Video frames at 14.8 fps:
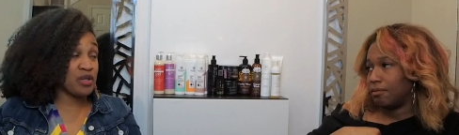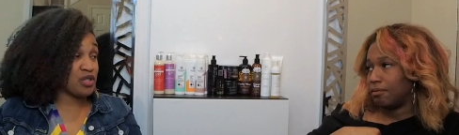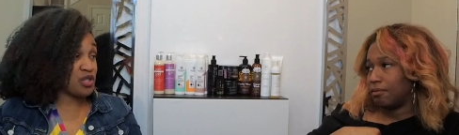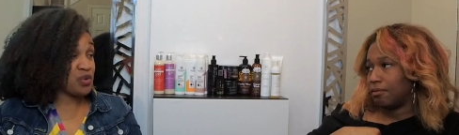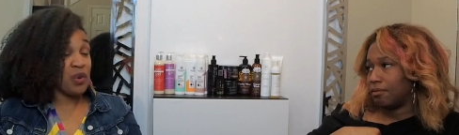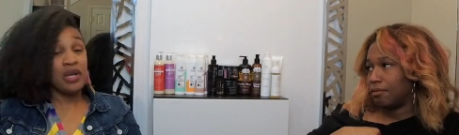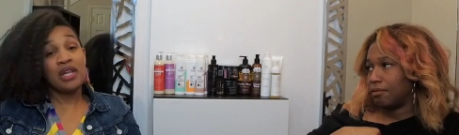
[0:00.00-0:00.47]

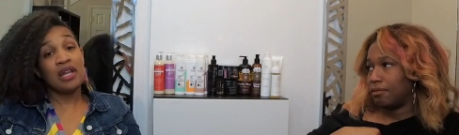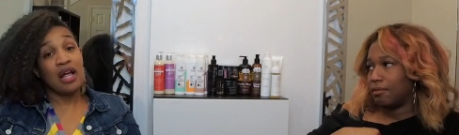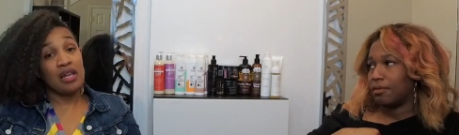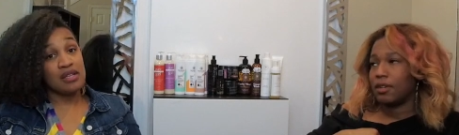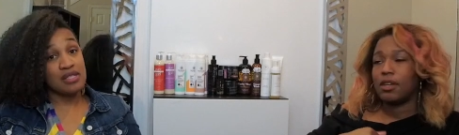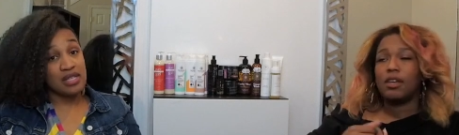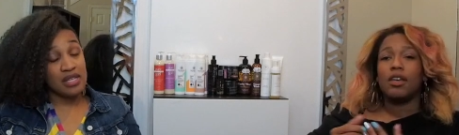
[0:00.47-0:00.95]
Speaker 1: hundred twenty
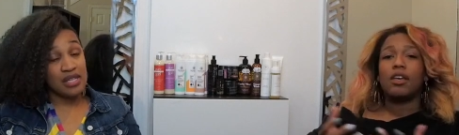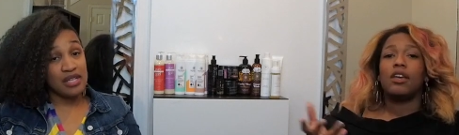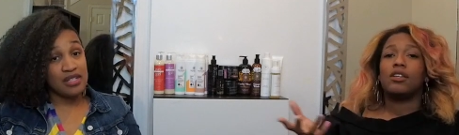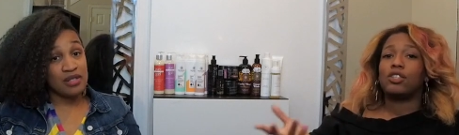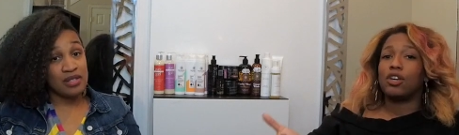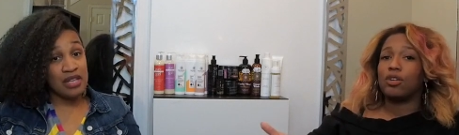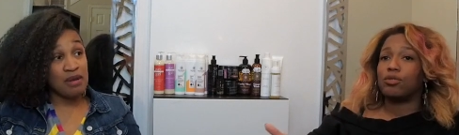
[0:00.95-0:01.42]
dollars
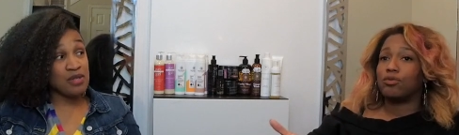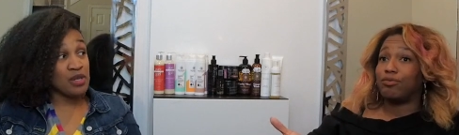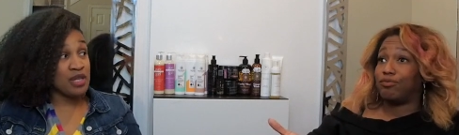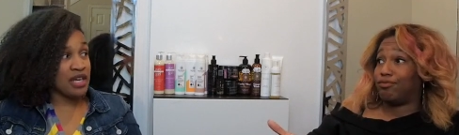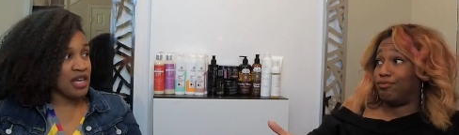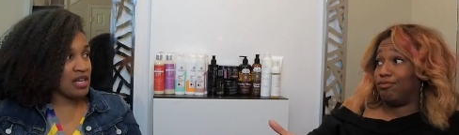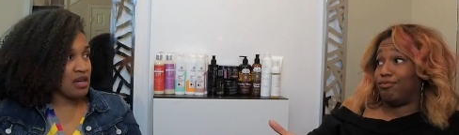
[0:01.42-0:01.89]
a year. So, so I
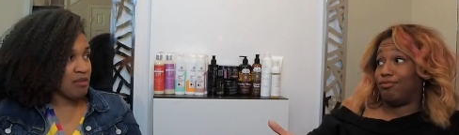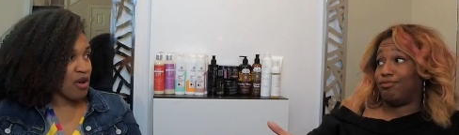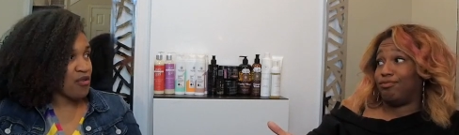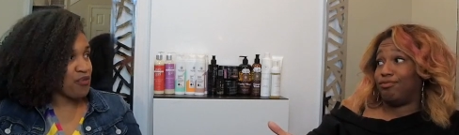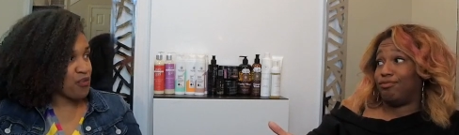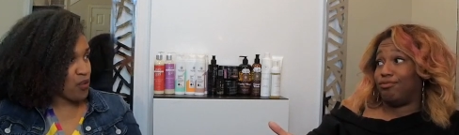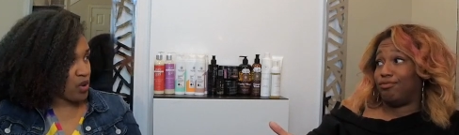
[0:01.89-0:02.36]
was only getting
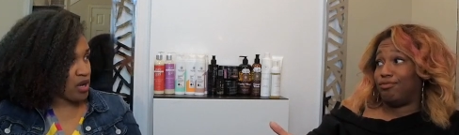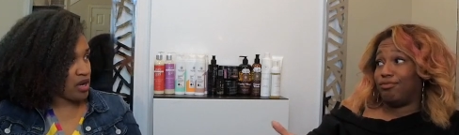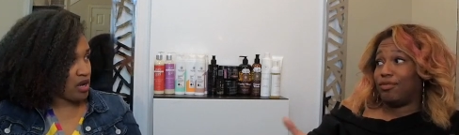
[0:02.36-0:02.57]
about four